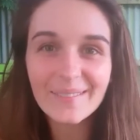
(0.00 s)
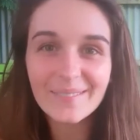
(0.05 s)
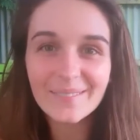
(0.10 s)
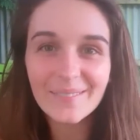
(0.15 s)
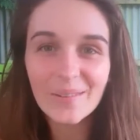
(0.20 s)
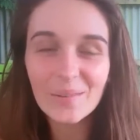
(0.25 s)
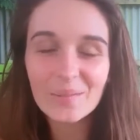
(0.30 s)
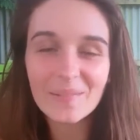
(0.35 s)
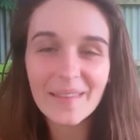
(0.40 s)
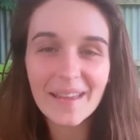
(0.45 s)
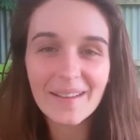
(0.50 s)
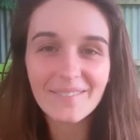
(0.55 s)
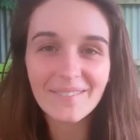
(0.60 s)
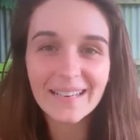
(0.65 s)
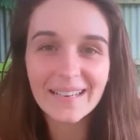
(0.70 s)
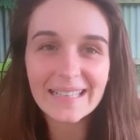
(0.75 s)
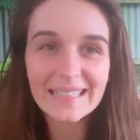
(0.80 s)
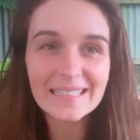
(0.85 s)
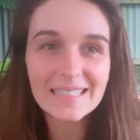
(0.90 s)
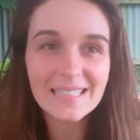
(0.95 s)
all that
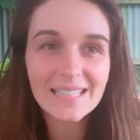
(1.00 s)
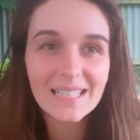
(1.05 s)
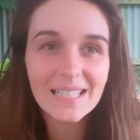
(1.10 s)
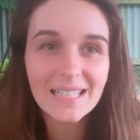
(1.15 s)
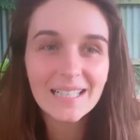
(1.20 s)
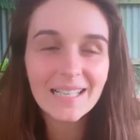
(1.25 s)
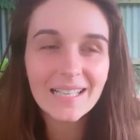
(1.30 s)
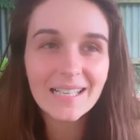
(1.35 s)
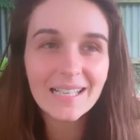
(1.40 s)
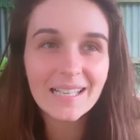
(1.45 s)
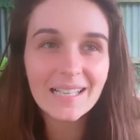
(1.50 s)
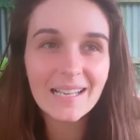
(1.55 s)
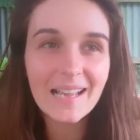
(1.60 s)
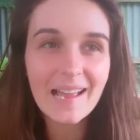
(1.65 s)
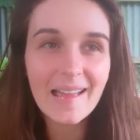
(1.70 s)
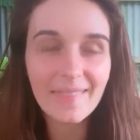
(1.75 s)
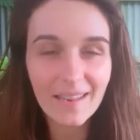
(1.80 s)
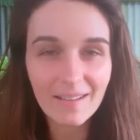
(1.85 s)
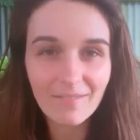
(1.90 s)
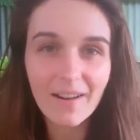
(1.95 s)
rent, and
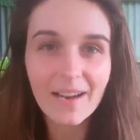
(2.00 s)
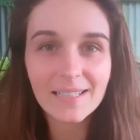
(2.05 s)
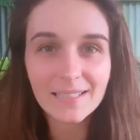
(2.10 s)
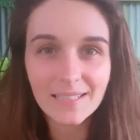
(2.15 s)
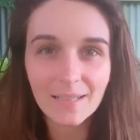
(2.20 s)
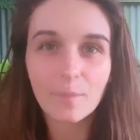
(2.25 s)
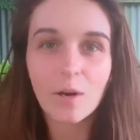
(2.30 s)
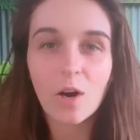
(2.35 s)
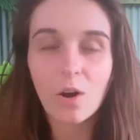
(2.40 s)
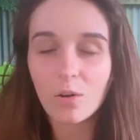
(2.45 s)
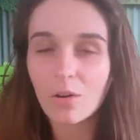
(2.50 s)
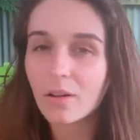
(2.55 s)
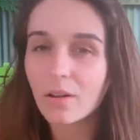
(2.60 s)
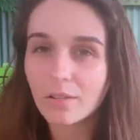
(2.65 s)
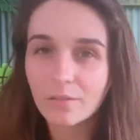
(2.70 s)
then racked up a whole lot of